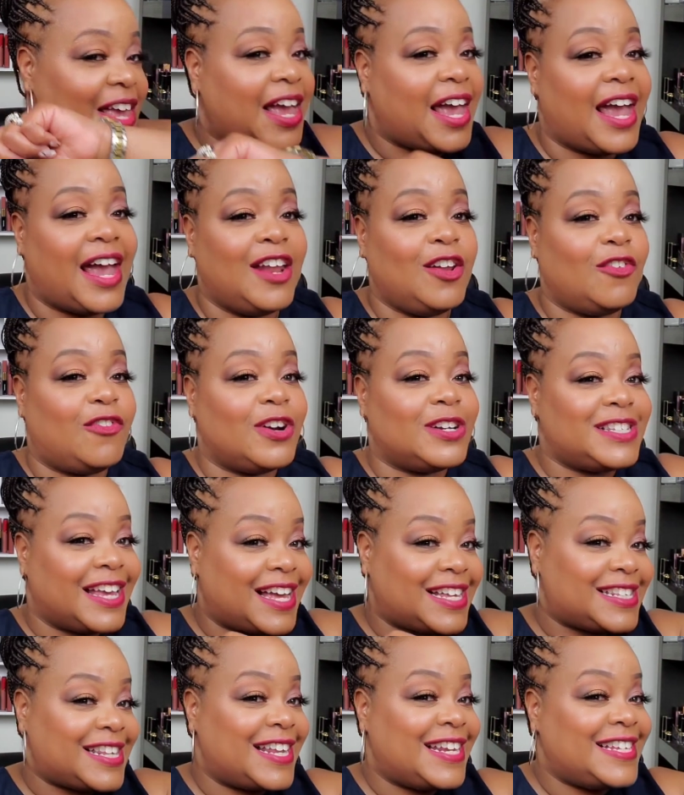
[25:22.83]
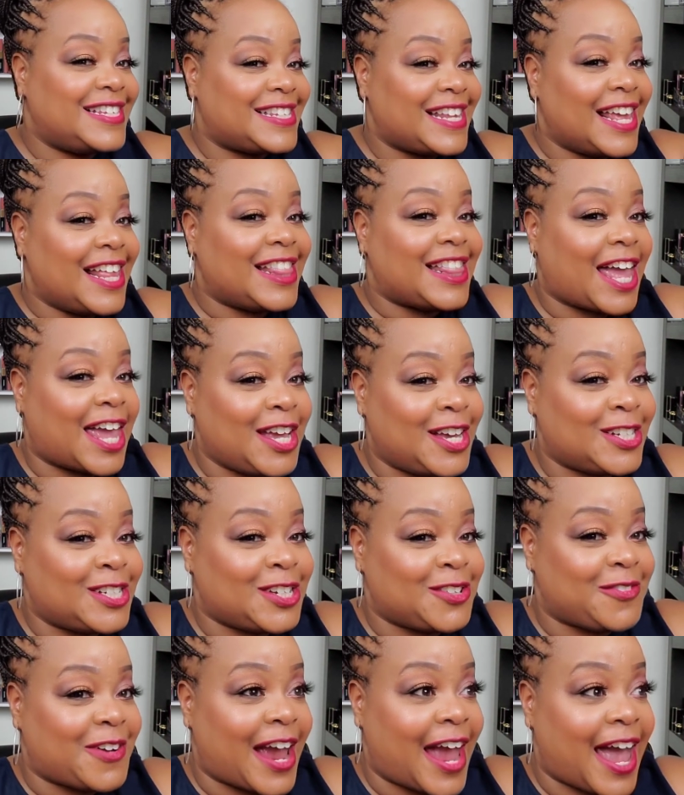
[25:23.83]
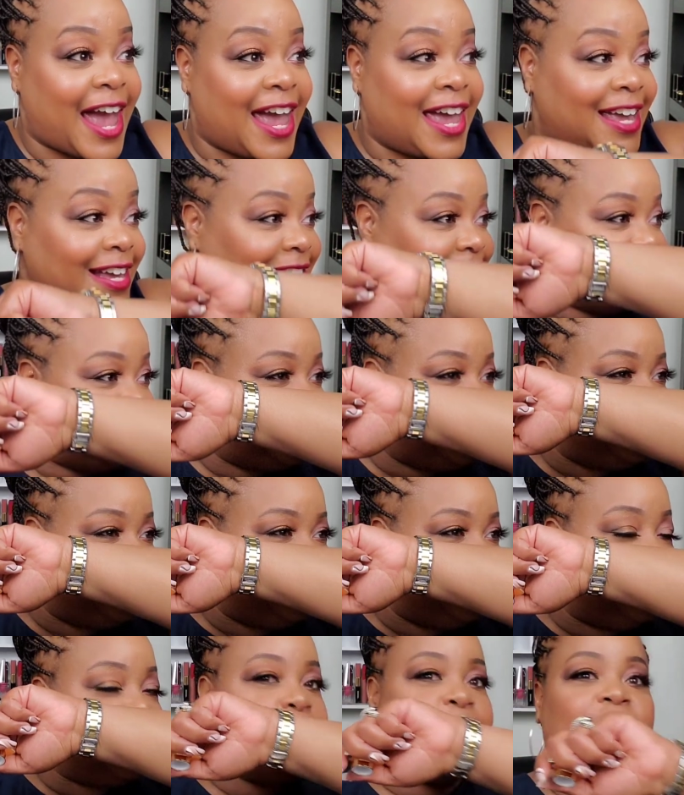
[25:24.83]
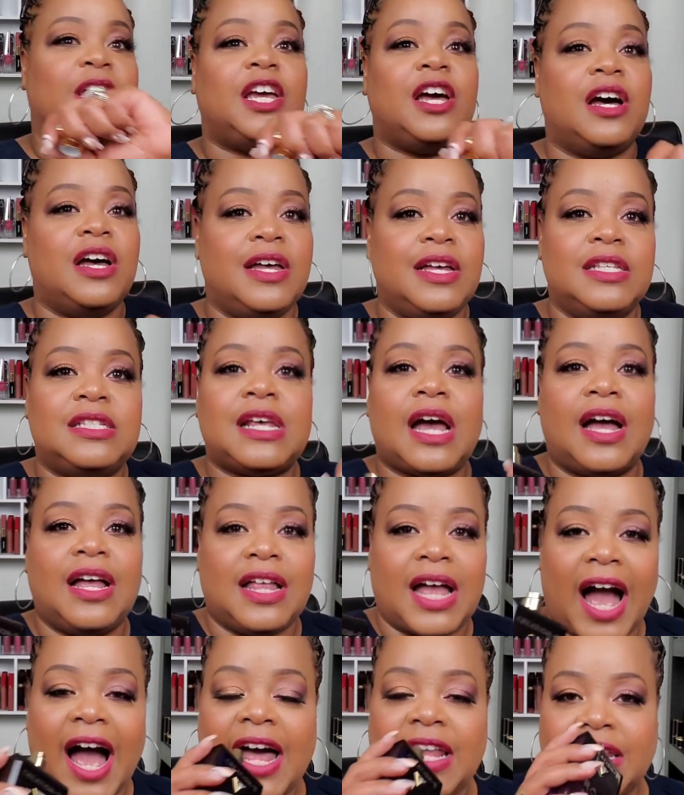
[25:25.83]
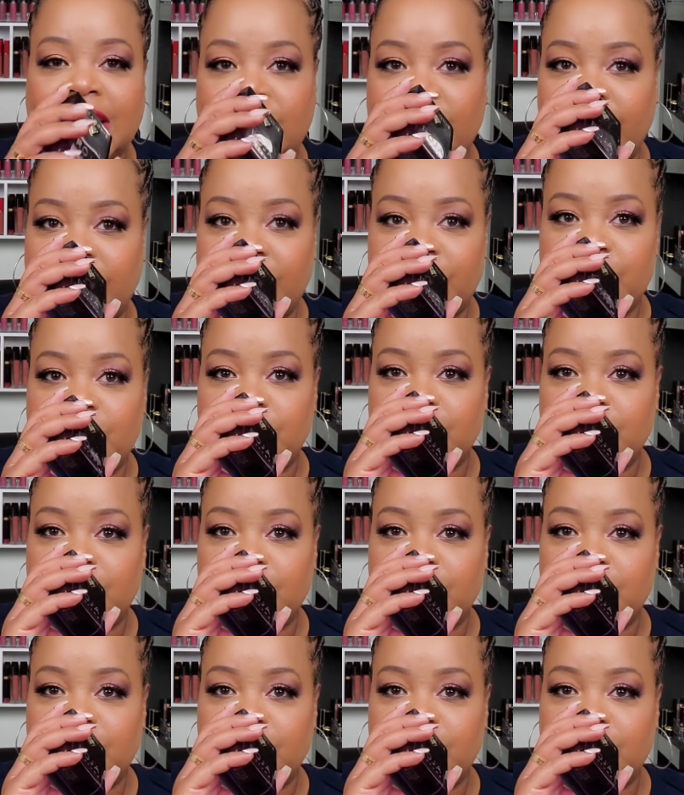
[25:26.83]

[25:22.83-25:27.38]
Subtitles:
and the first thing I said is, thank you, Sheree. Because I love it.